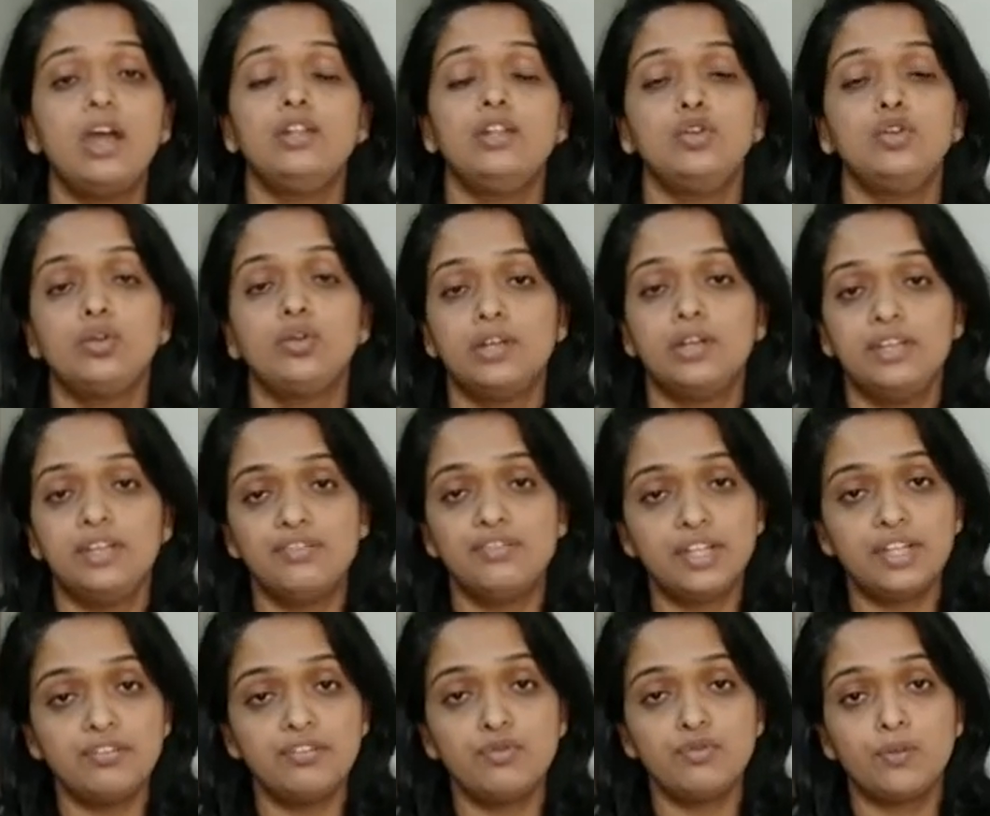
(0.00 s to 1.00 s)
no,
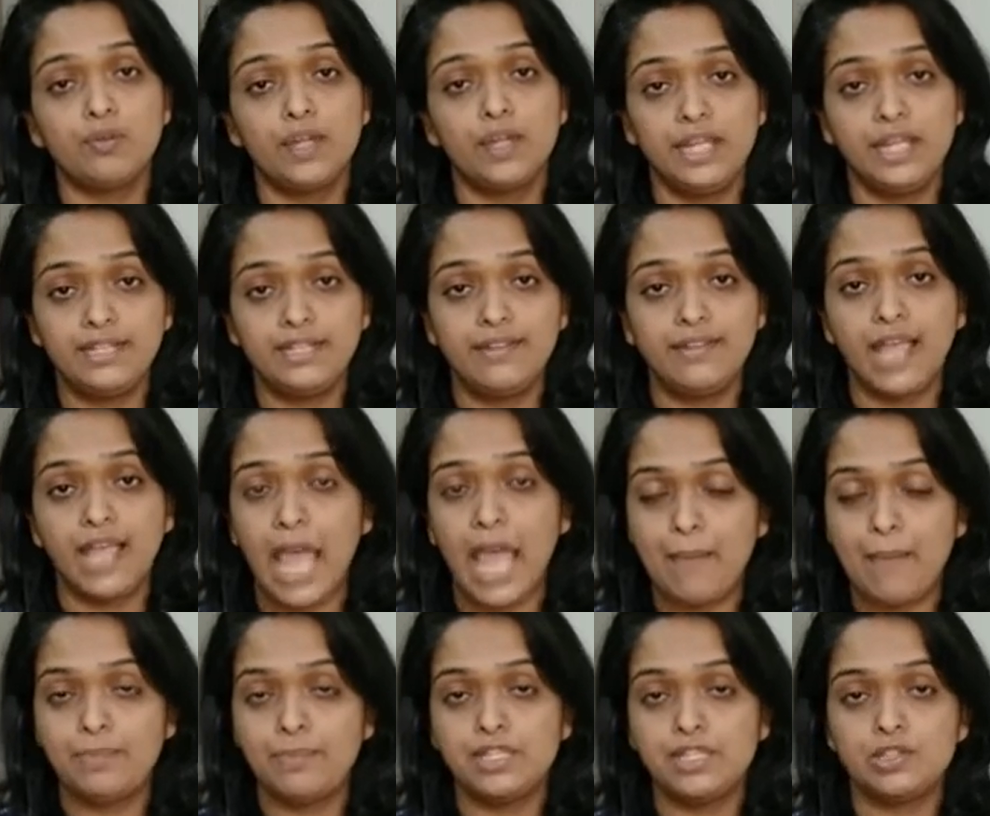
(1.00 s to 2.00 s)
even if anything
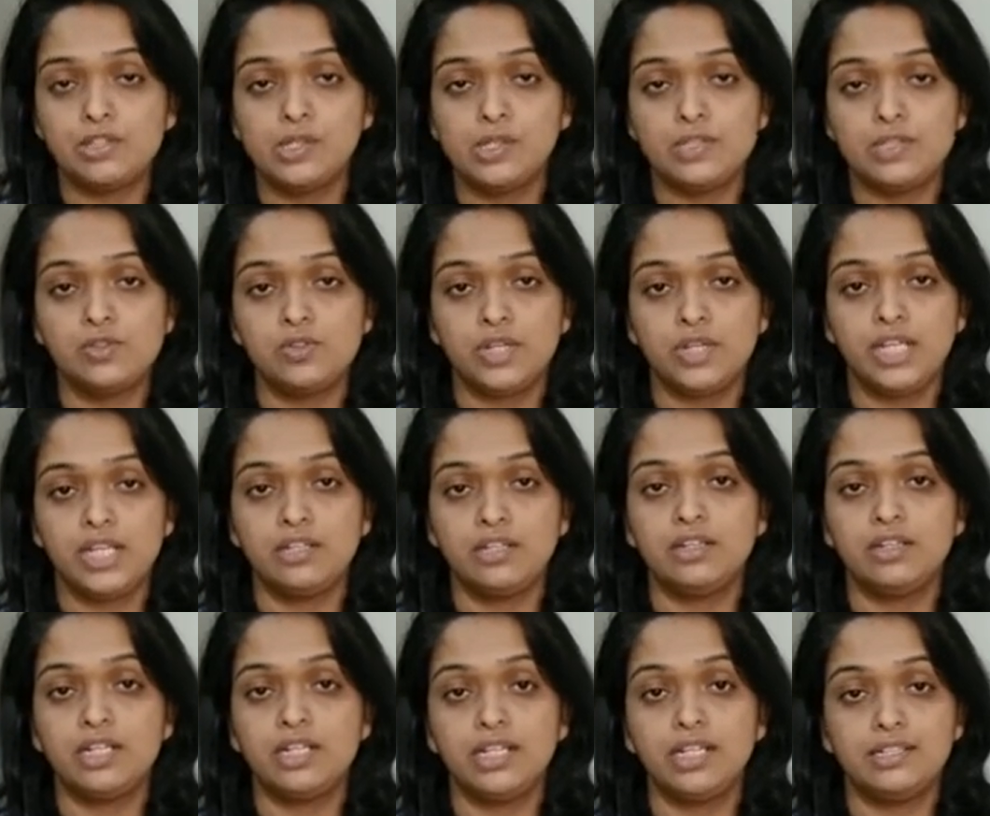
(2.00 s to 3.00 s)
happens to the
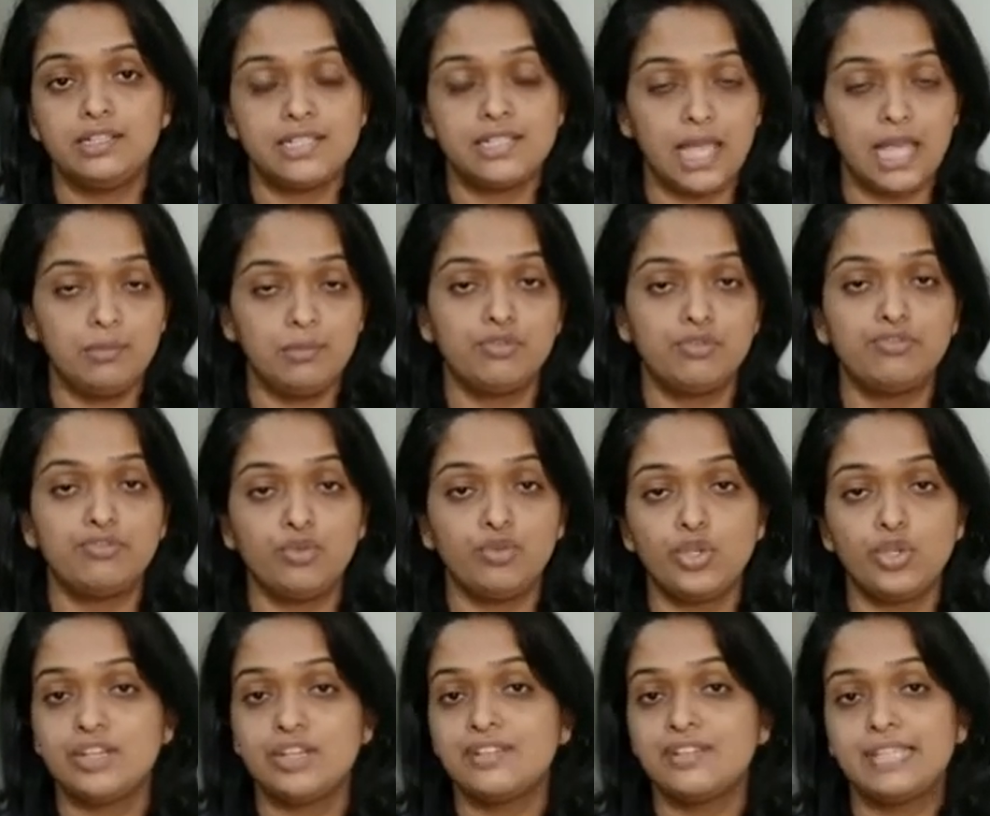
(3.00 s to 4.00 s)
straightener in the time of
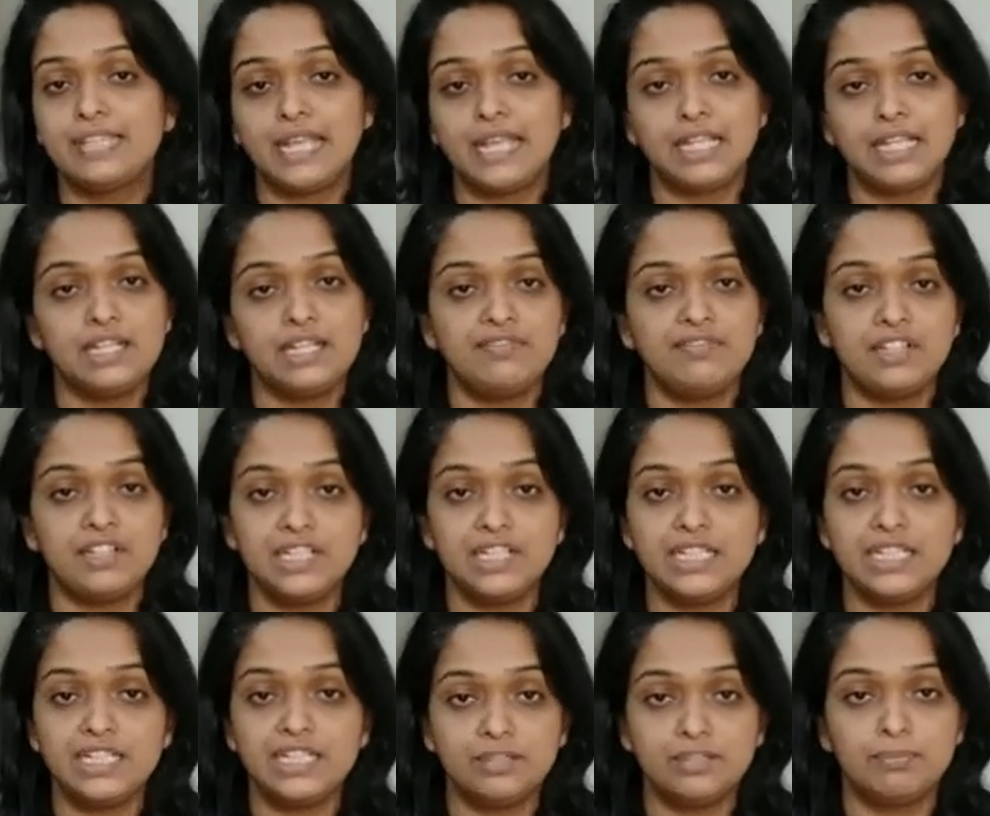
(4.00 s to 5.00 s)
four years, I can
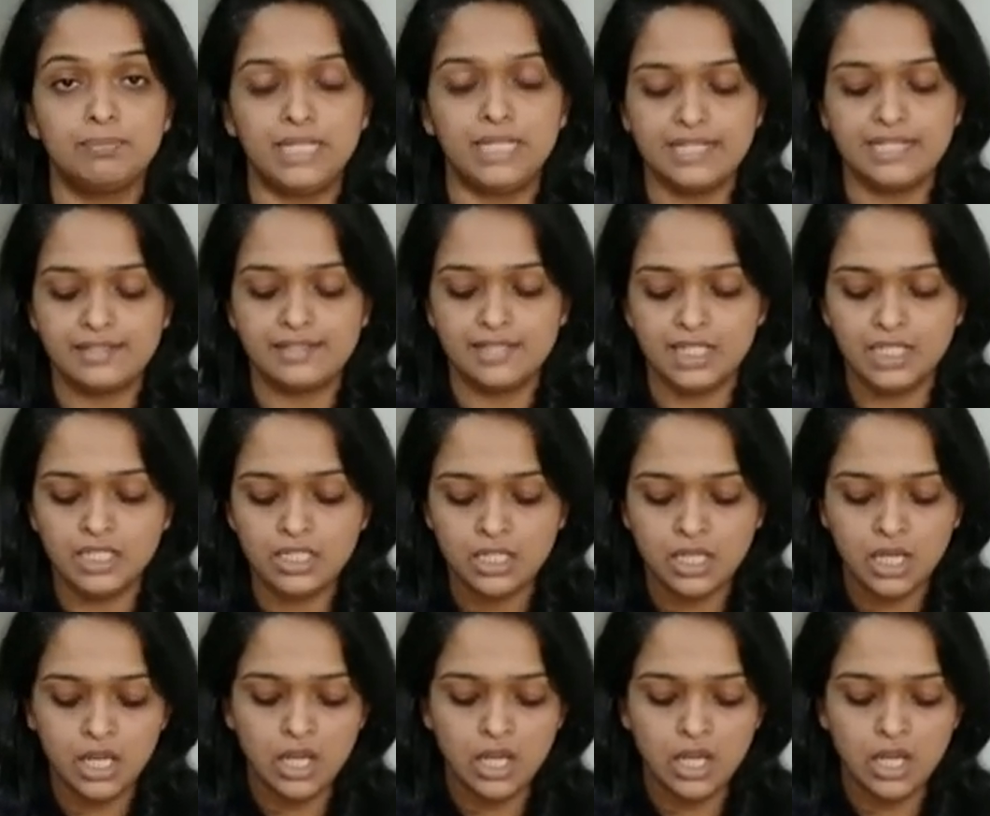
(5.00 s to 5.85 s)
definitely replace it.